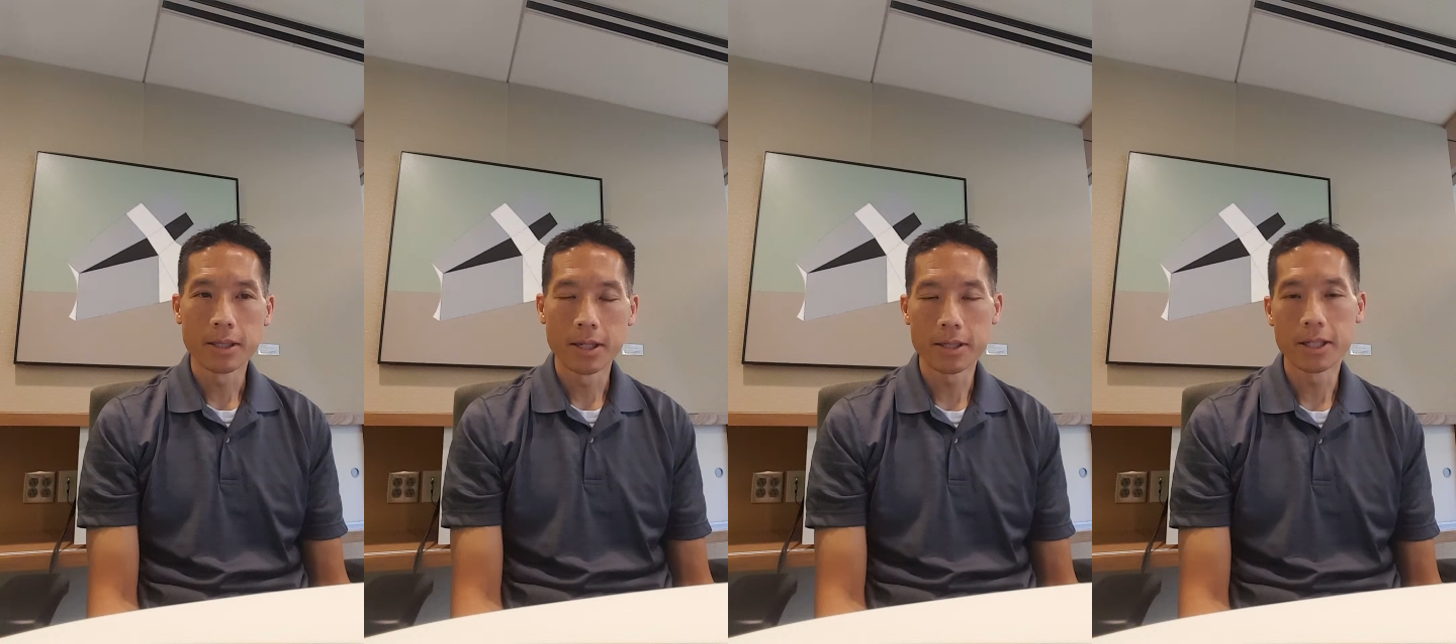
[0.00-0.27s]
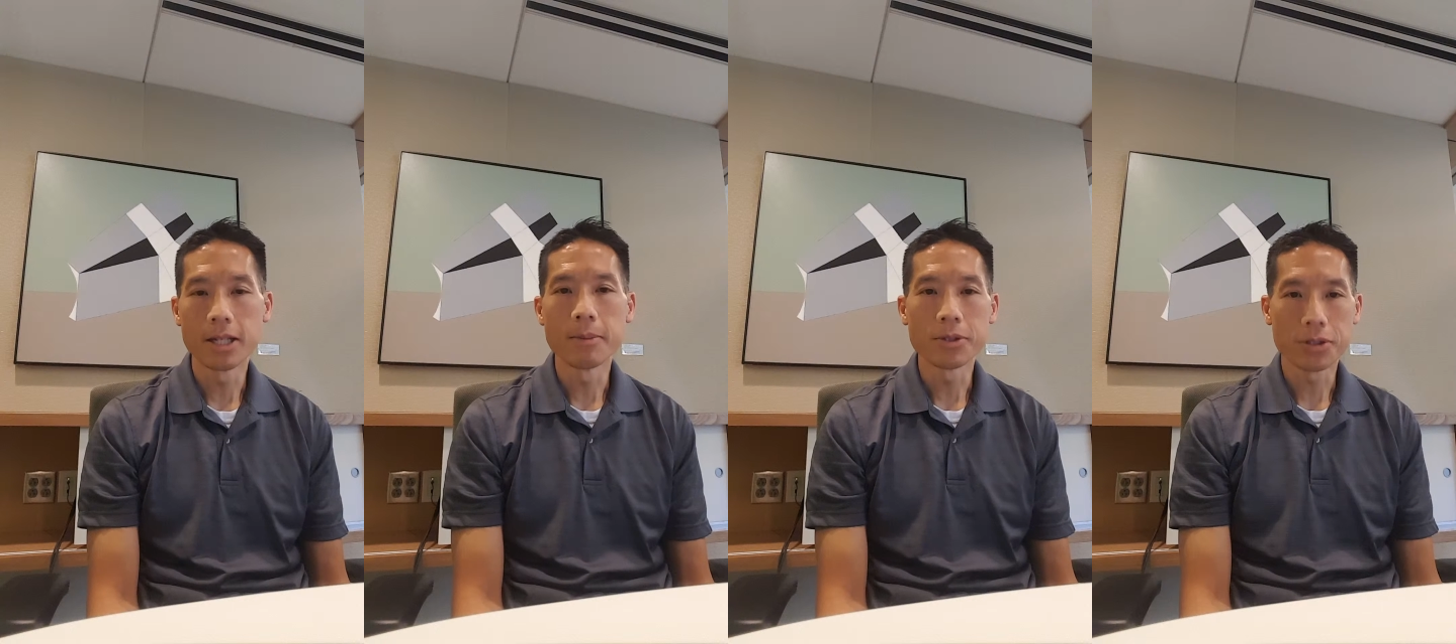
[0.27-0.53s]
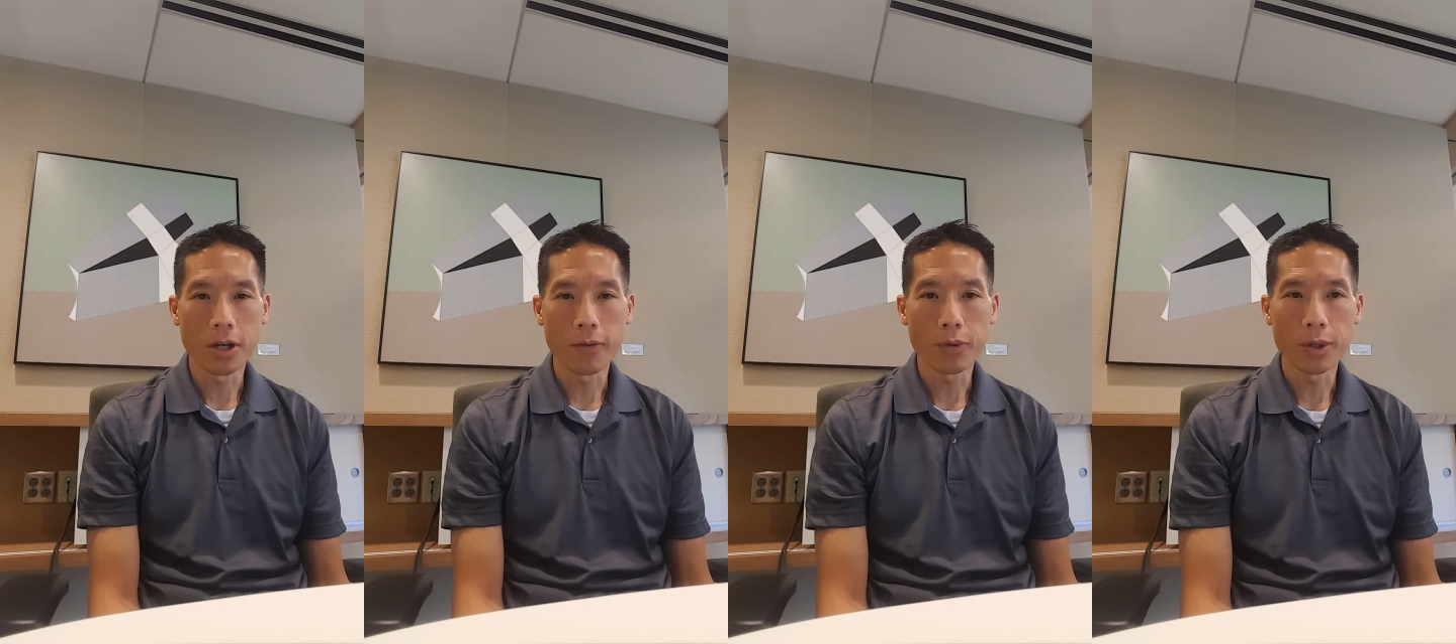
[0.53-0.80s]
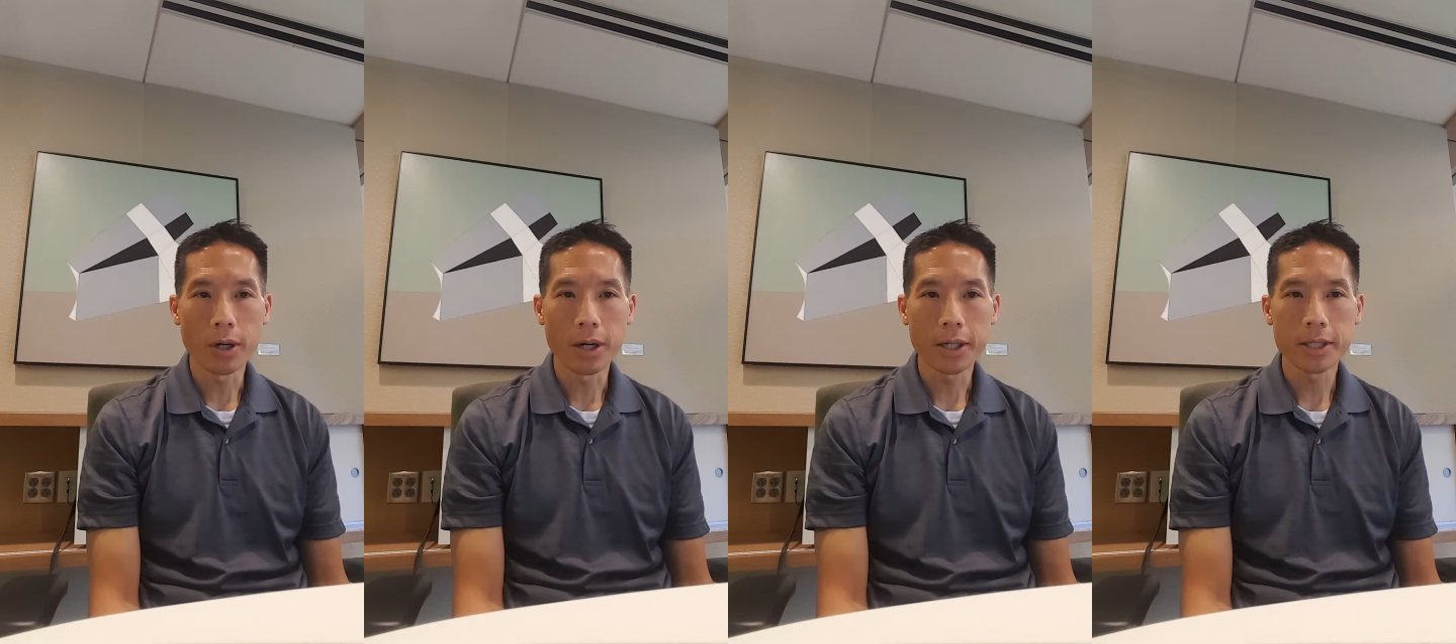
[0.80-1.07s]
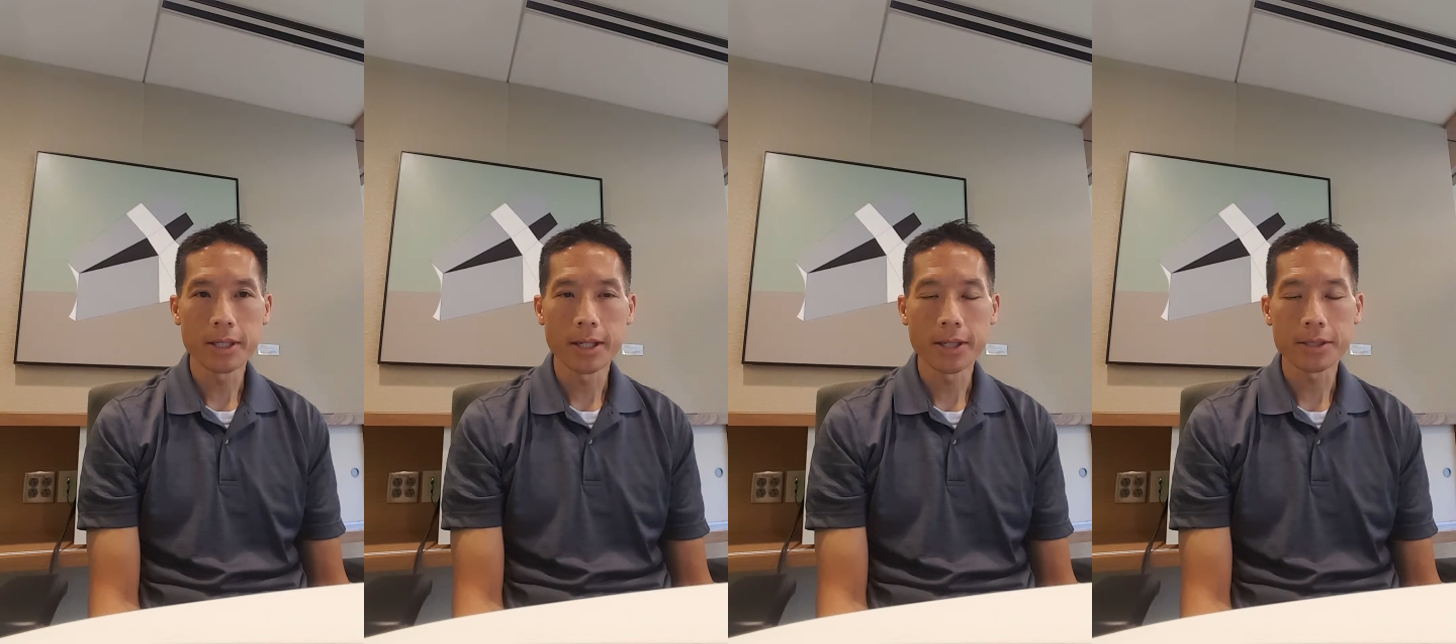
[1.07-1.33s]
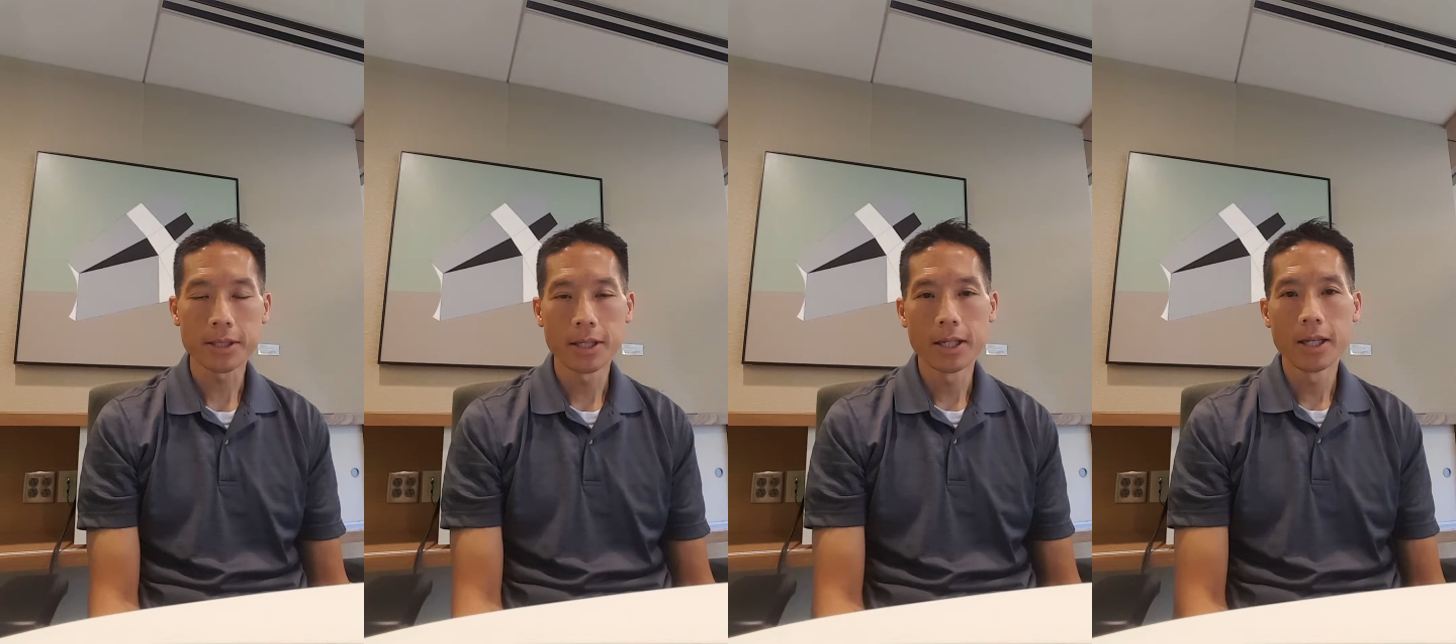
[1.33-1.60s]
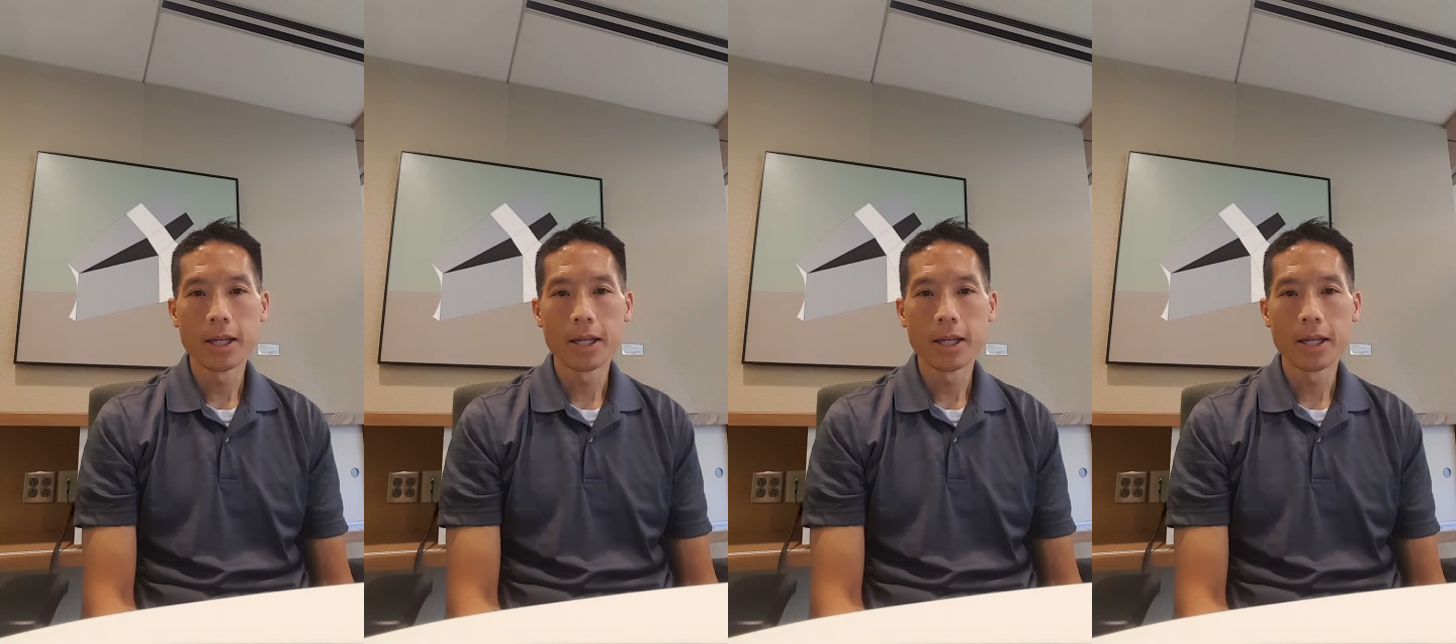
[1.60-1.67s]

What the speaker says: a team of software architects